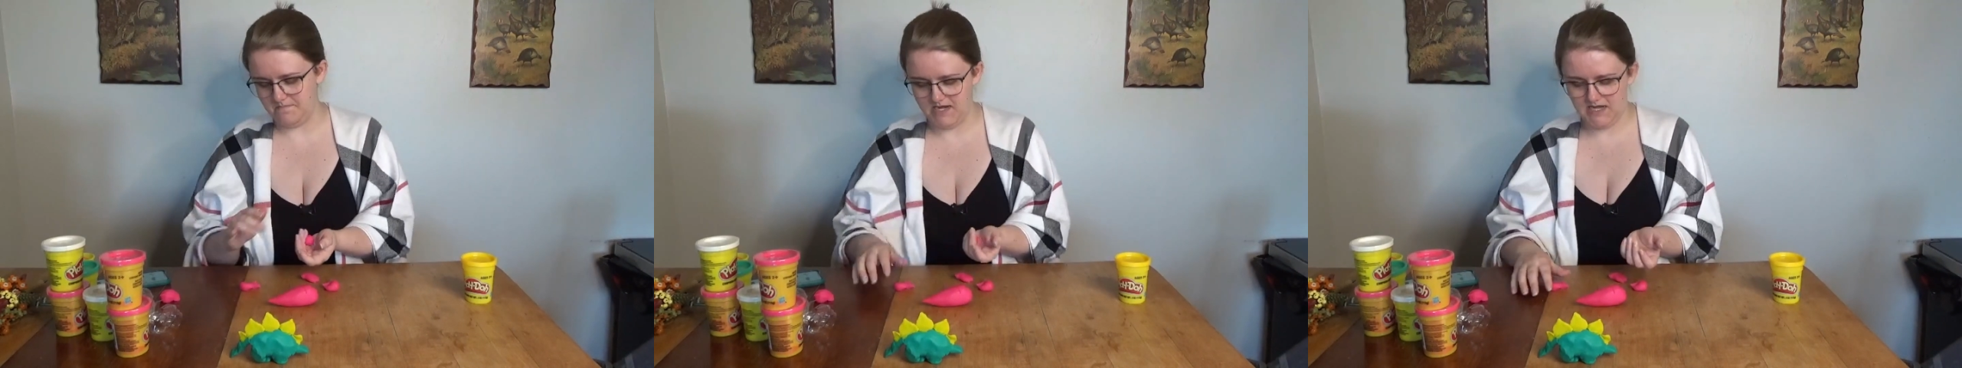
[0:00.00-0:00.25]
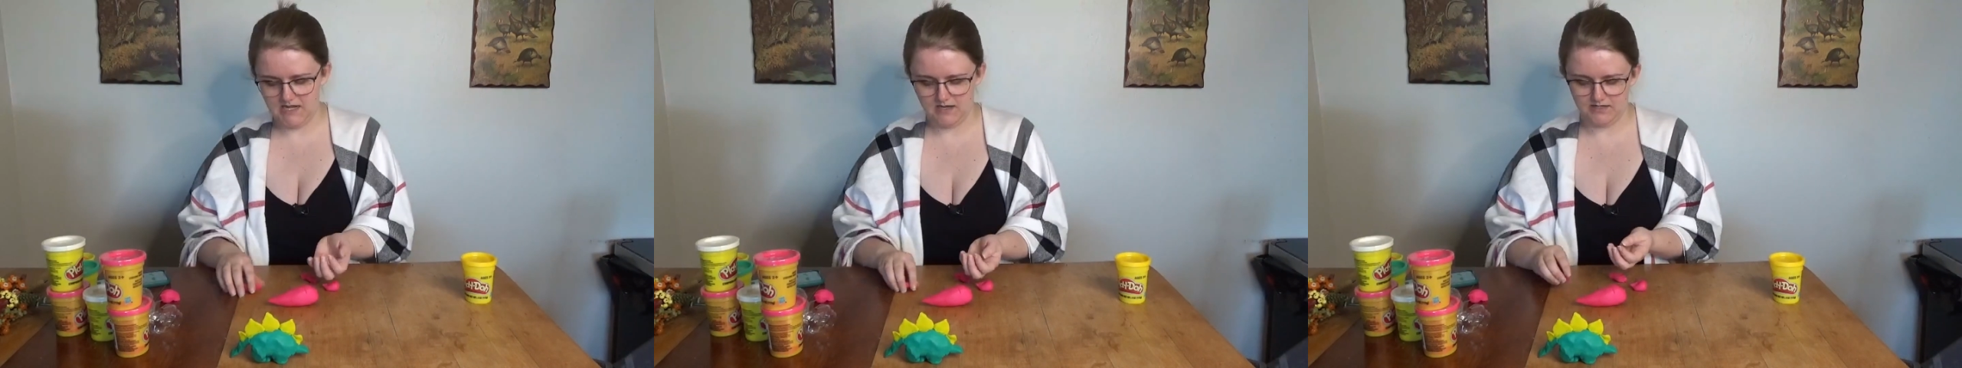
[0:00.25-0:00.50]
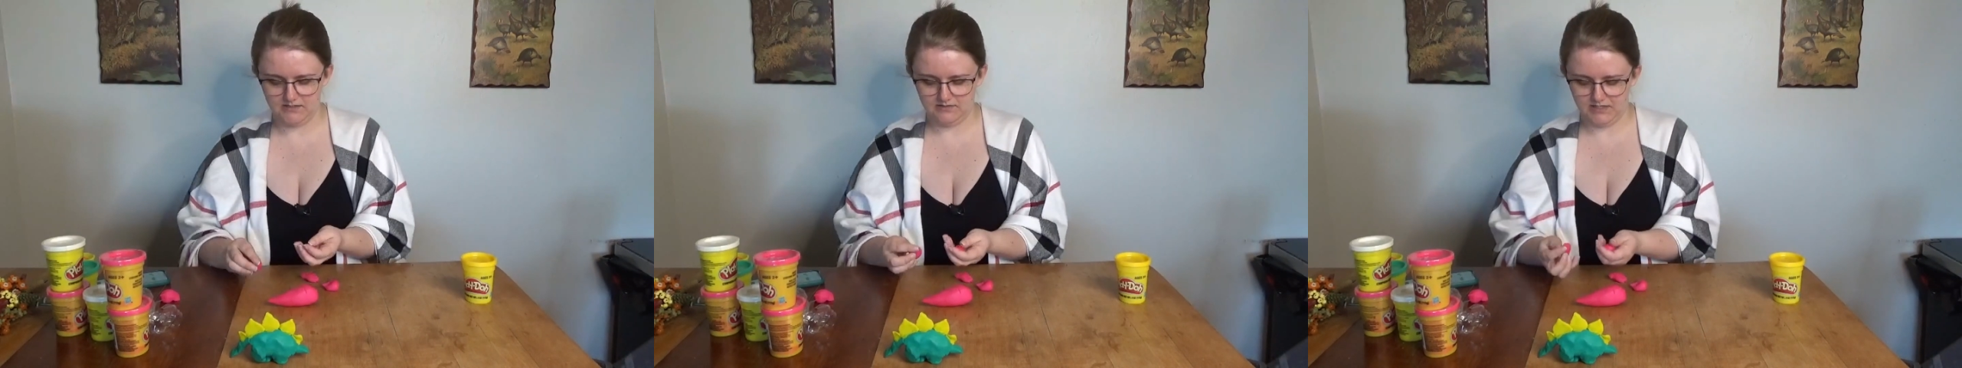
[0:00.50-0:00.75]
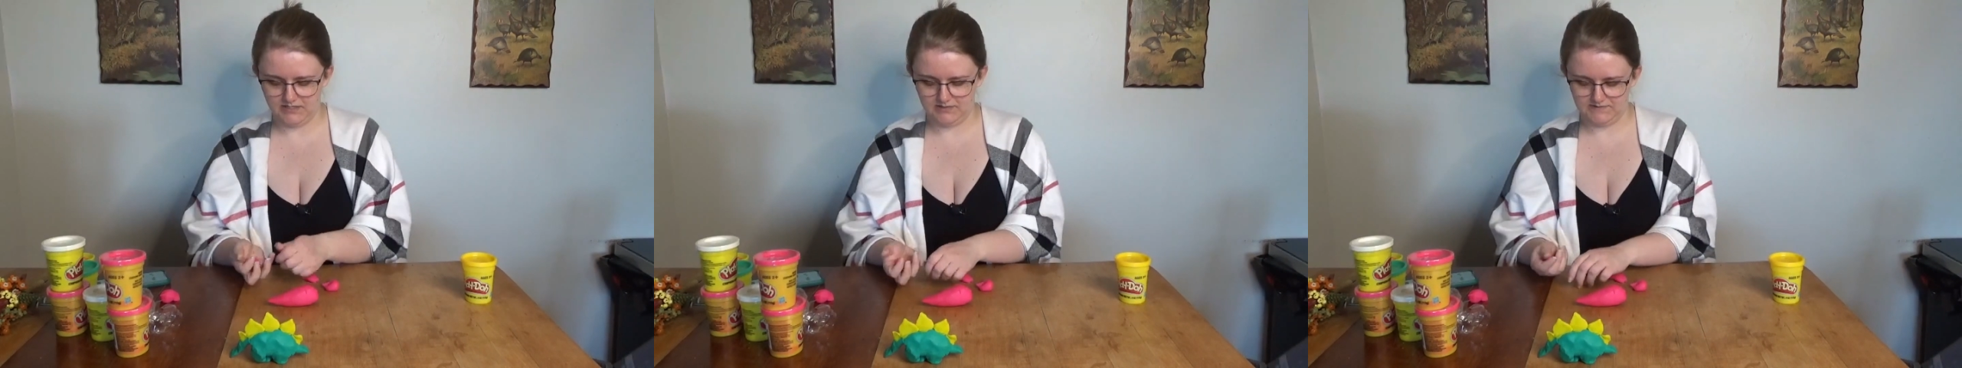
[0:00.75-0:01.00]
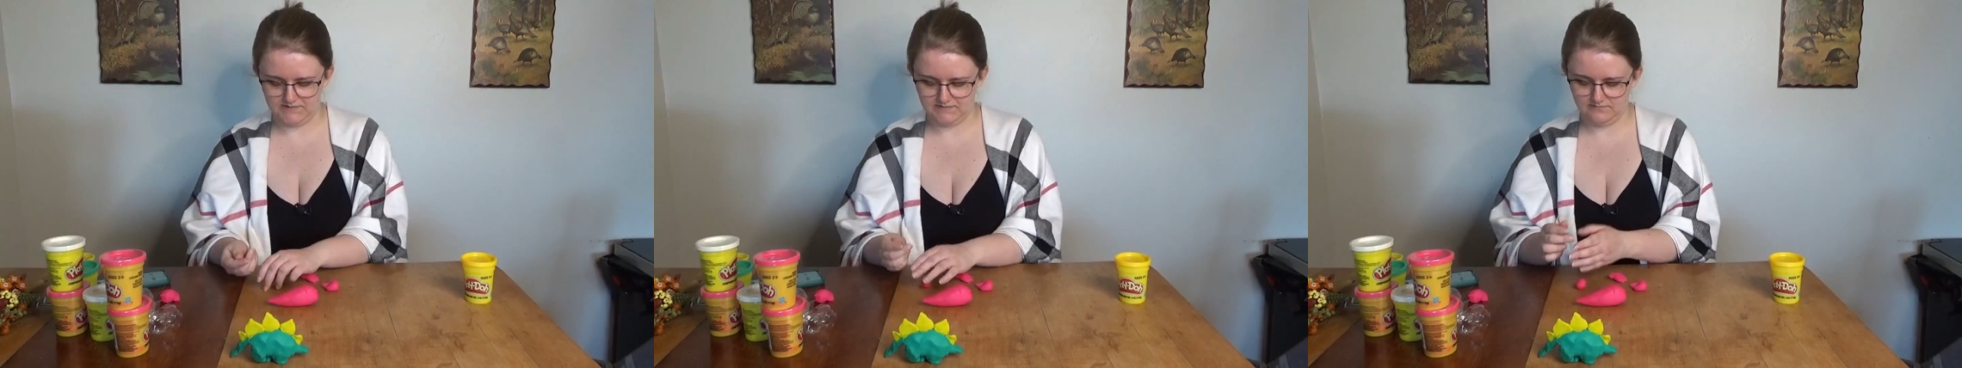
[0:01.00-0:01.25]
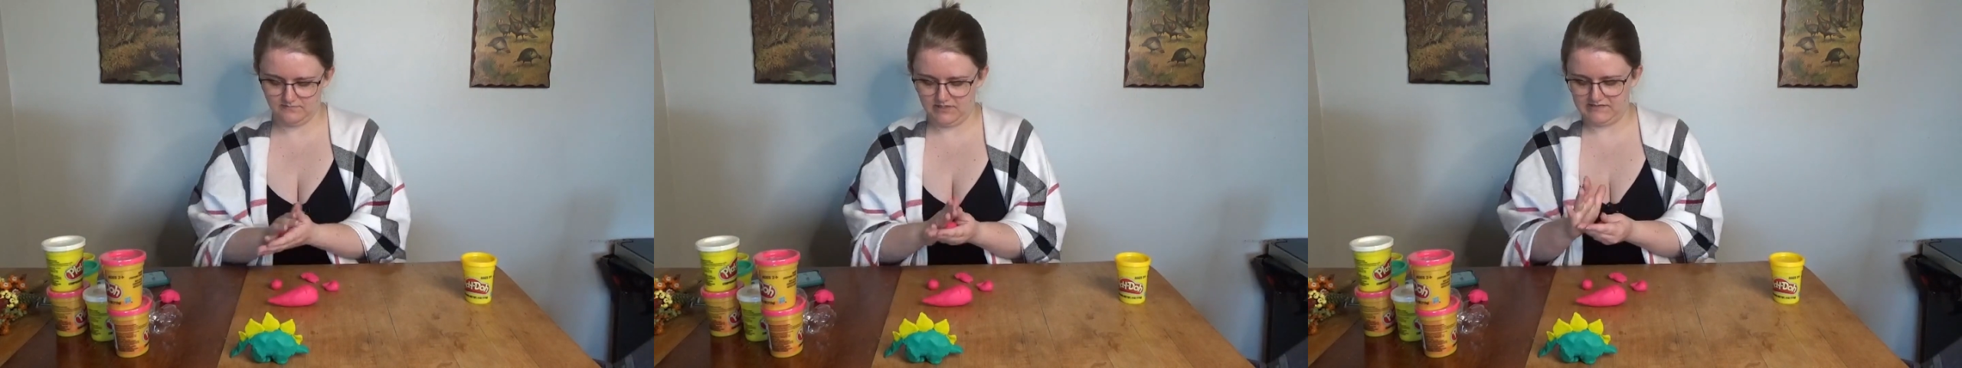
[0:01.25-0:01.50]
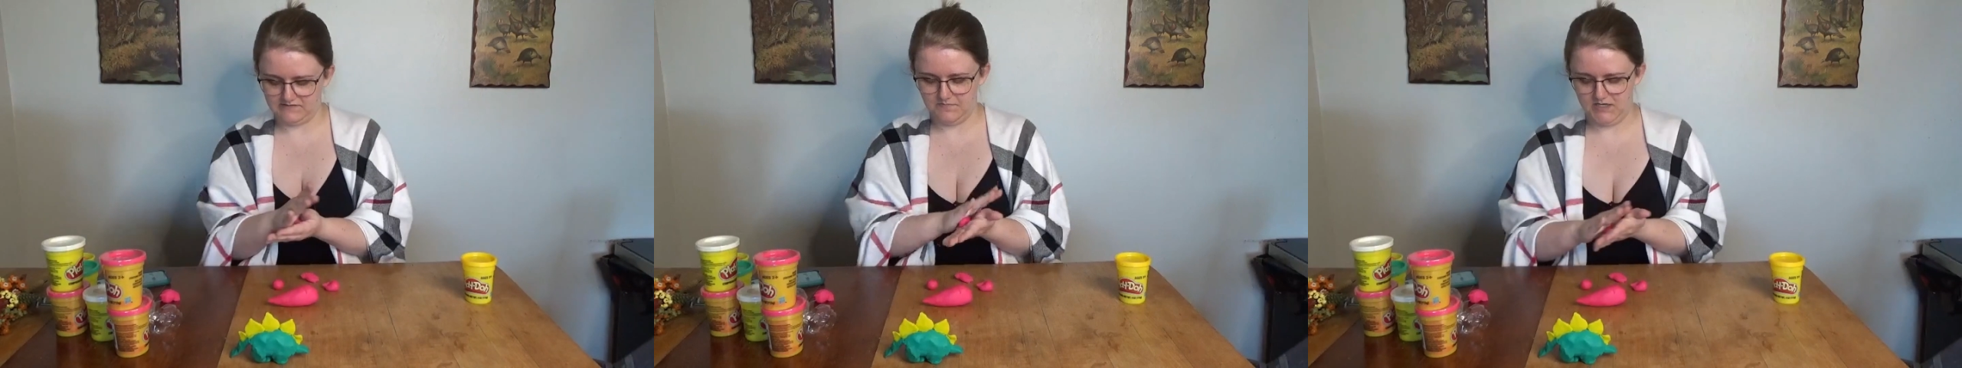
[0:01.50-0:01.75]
meaty hind legs, less